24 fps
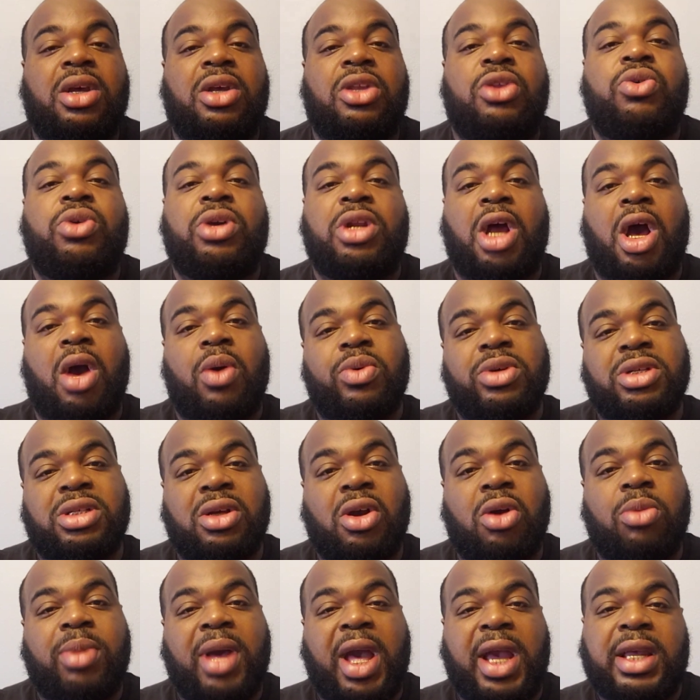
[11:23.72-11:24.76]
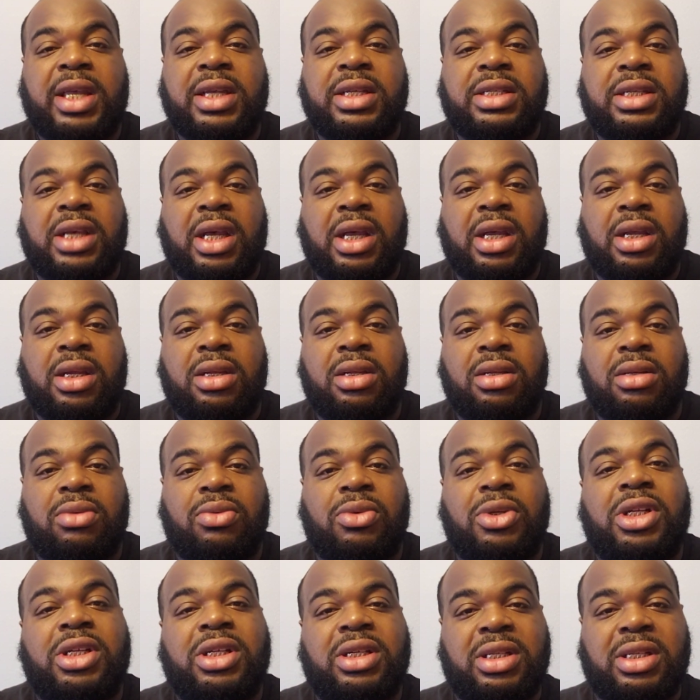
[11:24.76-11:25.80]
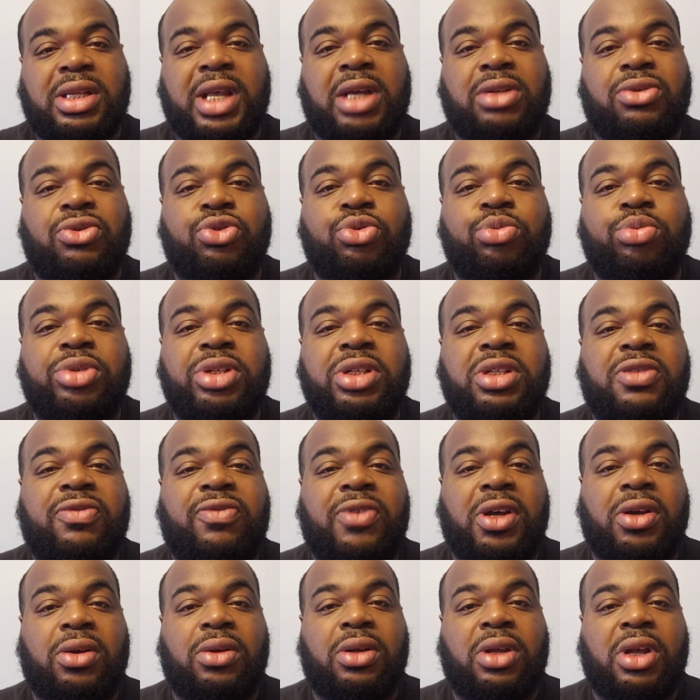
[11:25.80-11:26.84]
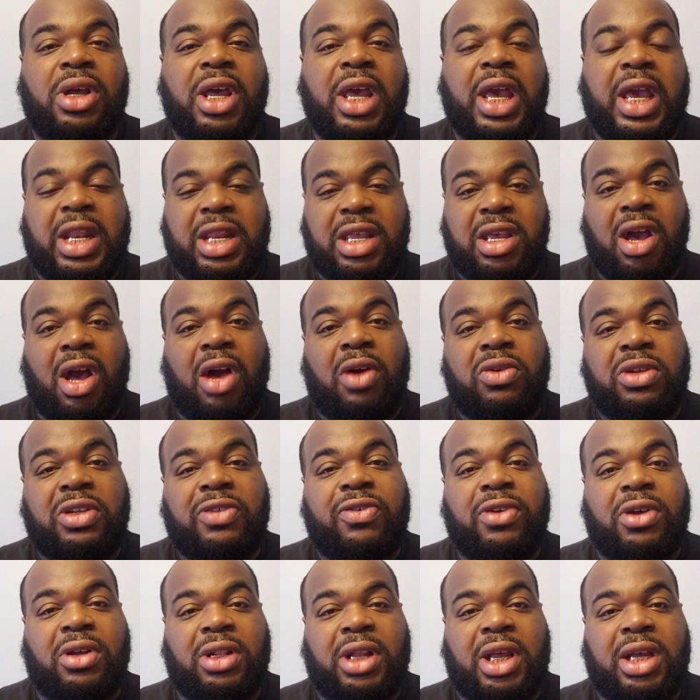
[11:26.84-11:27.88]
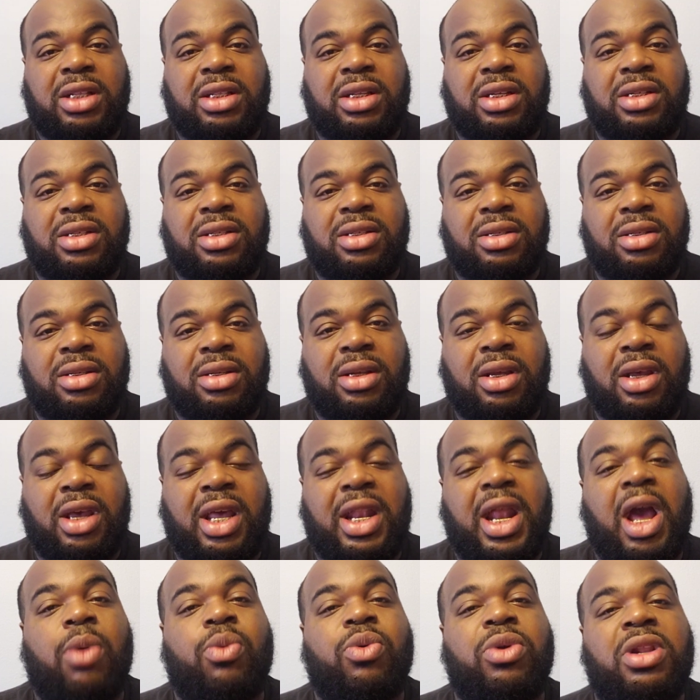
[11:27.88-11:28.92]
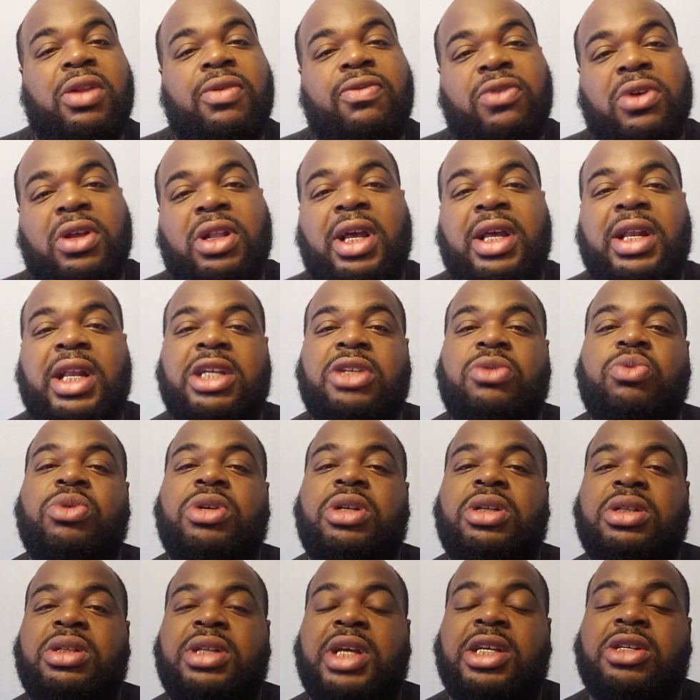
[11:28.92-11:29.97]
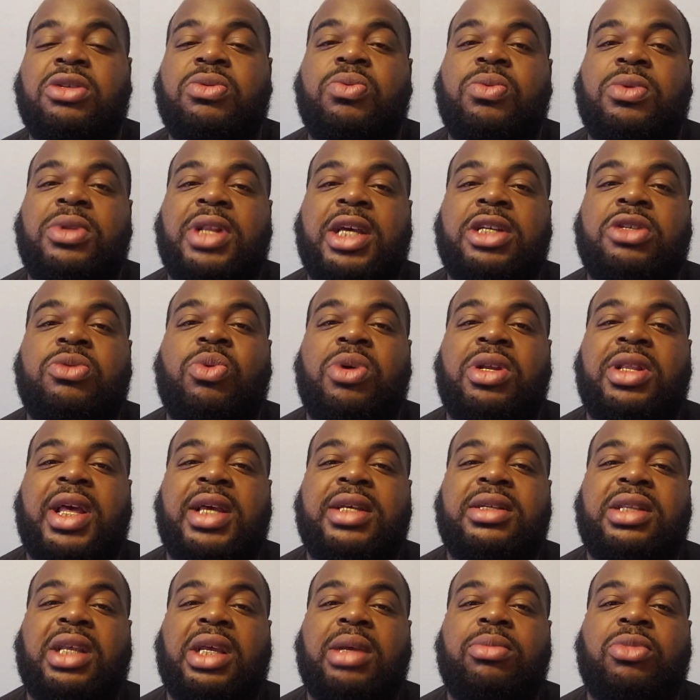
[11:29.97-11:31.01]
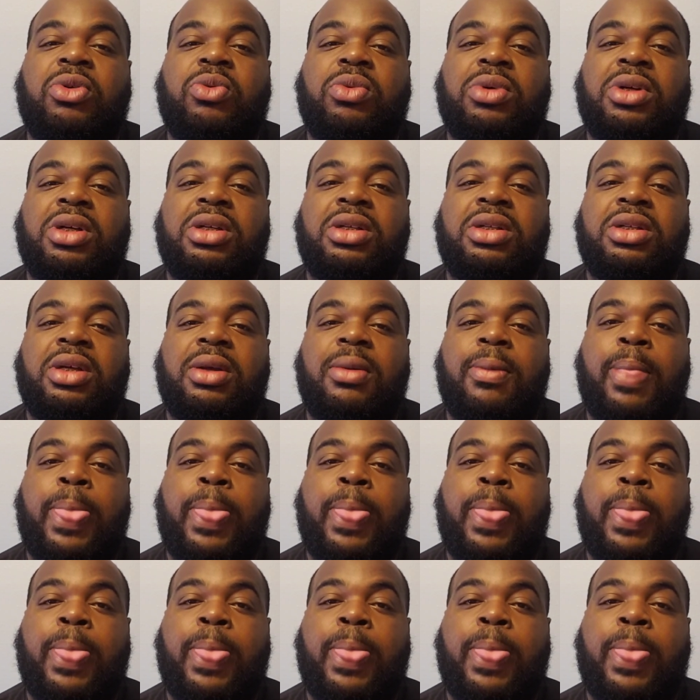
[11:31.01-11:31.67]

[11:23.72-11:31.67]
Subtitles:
you can always go back and say, well, this is how Drew Bress felt. And he always felt like this. And I really feel like that's what that statement was.